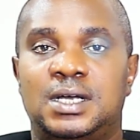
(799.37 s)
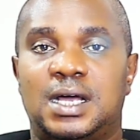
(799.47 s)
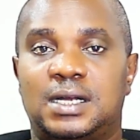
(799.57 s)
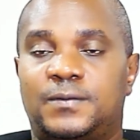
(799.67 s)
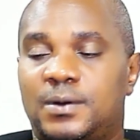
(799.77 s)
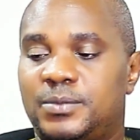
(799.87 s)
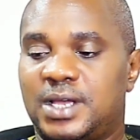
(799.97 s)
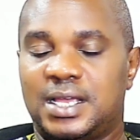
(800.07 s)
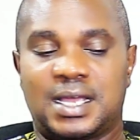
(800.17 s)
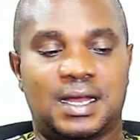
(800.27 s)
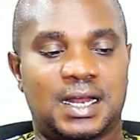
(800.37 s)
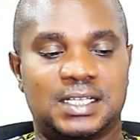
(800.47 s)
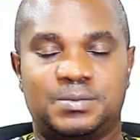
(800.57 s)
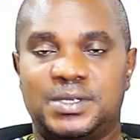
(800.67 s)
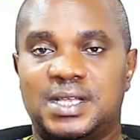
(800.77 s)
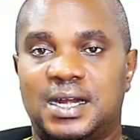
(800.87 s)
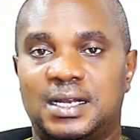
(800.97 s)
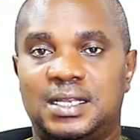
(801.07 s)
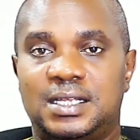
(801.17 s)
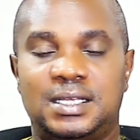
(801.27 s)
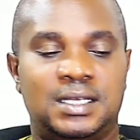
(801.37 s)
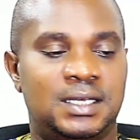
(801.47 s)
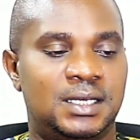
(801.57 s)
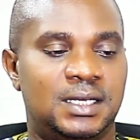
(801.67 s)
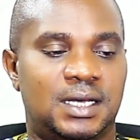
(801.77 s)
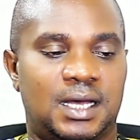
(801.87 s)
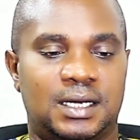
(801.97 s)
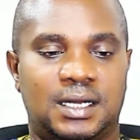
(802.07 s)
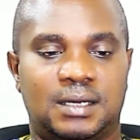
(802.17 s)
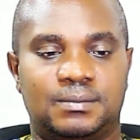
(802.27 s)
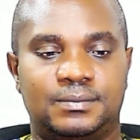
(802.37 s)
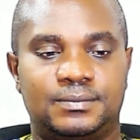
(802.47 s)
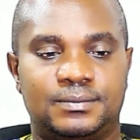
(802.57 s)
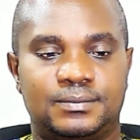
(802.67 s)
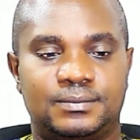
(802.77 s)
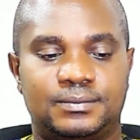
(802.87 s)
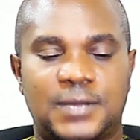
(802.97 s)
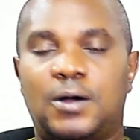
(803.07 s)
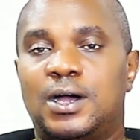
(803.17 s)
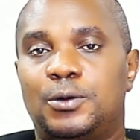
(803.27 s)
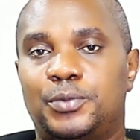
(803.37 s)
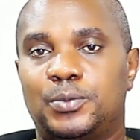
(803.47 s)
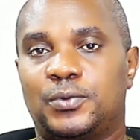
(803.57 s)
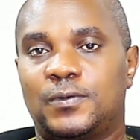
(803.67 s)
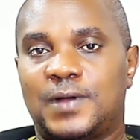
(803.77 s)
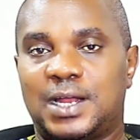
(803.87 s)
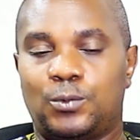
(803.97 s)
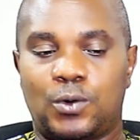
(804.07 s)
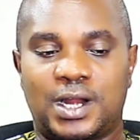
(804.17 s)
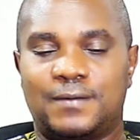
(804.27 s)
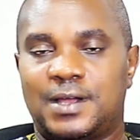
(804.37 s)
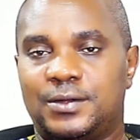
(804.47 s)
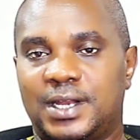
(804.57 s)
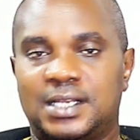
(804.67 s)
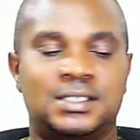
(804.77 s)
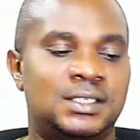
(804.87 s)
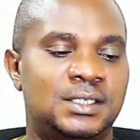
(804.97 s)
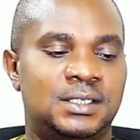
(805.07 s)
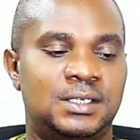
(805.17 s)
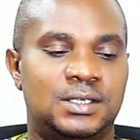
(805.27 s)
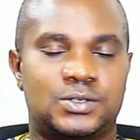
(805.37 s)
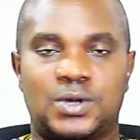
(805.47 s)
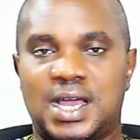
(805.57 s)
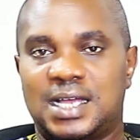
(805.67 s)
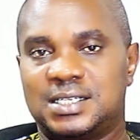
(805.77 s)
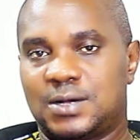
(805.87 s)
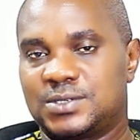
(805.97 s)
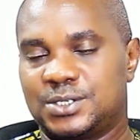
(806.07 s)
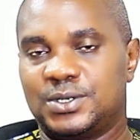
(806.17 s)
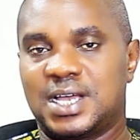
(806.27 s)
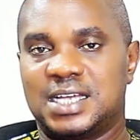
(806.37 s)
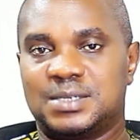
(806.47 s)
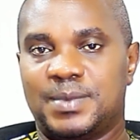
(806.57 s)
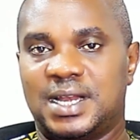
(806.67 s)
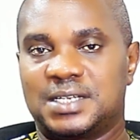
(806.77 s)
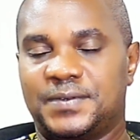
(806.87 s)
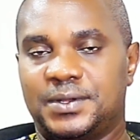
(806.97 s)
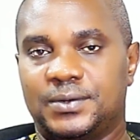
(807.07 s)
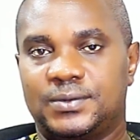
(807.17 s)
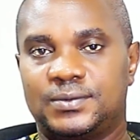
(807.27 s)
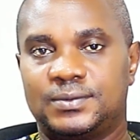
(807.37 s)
And from there, you can write me directly and I'll help you provide whatever you need. So guys, I will see you guys in my next video.